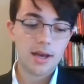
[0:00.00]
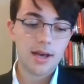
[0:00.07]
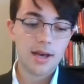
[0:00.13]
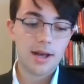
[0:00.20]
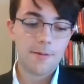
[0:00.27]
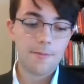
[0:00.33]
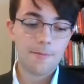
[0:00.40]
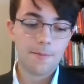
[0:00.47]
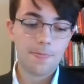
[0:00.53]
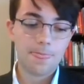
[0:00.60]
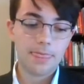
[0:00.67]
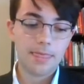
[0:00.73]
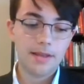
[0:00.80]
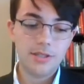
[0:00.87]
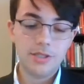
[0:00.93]

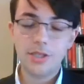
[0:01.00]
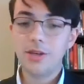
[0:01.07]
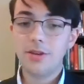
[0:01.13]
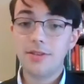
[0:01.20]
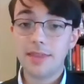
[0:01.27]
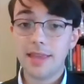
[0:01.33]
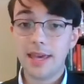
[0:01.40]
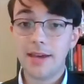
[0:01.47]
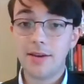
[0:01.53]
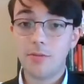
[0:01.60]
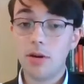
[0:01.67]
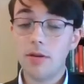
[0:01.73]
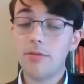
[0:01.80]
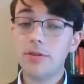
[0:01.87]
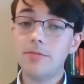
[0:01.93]
do you think,
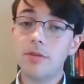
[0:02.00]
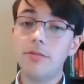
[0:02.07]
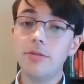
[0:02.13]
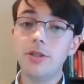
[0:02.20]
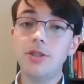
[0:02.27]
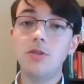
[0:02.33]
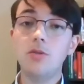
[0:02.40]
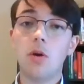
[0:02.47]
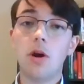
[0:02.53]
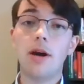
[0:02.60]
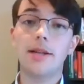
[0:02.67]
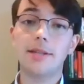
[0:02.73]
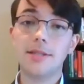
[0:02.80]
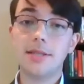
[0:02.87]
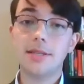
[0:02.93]
what would you
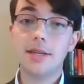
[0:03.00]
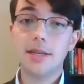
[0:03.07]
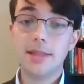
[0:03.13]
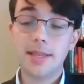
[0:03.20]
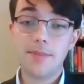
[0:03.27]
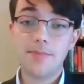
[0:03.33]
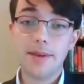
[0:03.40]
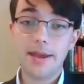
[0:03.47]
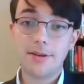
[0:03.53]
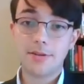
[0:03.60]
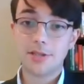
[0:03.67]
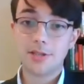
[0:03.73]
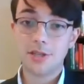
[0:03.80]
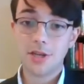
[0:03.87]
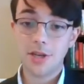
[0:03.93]
want the
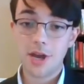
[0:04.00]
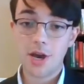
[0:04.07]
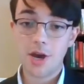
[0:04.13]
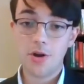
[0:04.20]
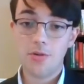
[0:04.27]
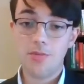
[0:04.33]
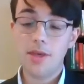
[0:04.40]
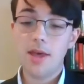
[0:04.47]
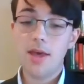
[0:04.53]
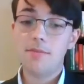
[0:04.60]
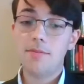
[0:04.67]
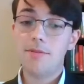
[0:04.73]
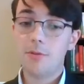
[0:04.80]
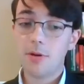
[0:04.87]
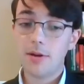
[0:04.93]
debaters to know
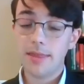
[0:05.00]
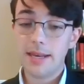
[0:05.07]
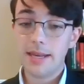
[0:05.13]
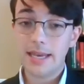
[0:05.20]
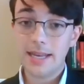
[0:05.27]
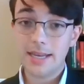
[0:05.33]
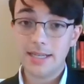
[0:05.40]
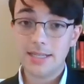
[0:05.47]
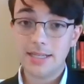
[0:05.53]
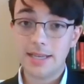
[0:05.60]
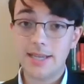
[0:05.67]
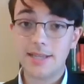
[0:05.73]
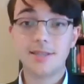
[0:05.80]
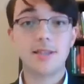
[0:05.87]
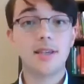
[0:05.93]
before they get into
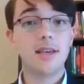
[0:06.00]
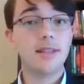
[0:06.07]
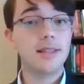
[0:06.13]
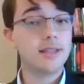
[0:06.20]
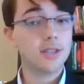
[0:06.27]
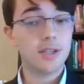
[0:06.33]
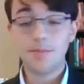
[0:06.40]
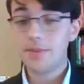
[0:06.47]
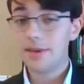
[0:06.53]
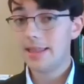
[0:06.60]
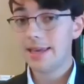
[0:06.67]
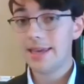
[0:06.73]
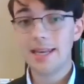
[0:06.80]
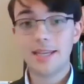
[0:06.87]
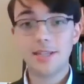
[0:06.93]
this? This could be
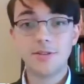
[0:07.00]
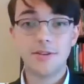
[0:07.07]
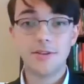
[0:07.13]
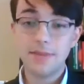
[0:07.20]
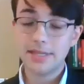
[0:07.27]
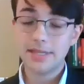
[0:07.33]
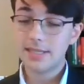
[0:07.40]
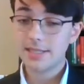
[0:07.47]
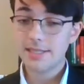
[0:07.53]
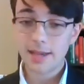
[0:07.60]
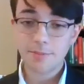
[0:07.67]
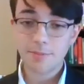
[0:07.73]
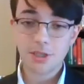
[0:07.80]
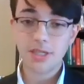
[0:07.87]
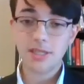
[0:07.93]
like any sort of
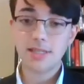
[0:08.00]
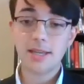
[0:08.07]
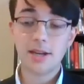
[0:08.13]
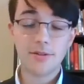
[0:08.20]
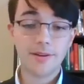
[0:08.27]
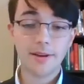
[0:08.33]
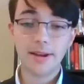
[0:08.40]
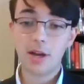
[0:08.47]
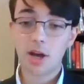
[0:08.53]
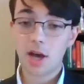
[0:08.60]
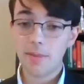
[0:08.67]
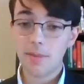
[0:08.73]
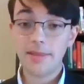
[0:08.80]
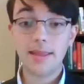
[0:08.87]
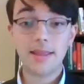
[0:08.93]
misconceptions that are very
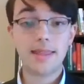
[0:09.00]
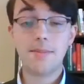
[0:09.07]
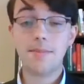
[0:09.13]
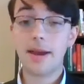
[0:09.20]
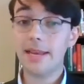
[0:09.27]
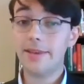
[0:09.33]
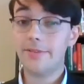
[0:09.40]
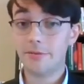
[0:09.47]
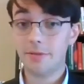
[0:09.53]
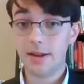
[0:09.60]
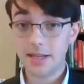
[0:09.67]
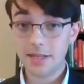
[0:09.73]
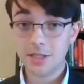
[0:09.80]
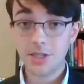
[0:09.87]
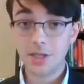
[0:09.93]
common that they might even
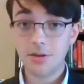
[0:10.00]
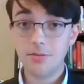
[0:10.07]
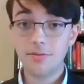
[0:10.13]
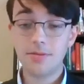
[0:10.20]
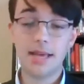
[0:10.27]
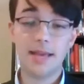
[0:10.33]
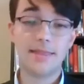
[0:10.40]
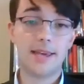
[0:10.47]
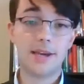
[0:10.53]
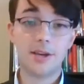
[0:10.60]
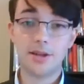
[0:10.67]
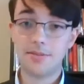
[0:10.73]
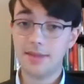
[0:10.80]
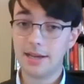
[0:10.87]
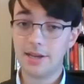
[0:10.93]
run into, that
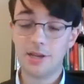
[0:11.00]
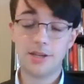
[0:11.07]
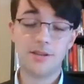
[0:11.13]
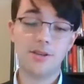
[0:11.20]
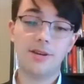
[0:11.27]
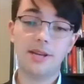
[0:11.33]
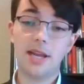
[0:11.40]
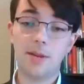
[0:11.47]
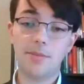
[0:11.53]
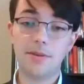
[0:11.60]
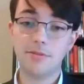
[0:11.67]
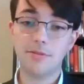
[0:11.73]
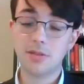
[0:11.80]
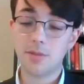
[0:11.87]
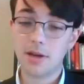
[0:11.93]
you could help
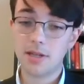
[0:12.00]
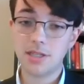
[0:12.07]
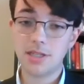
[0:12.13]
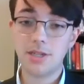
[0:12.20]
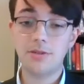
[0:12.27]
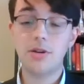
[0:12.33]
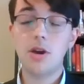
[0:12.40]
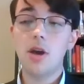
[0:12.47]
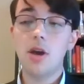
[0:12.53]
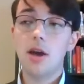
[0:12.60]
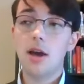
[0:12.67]
them respond to,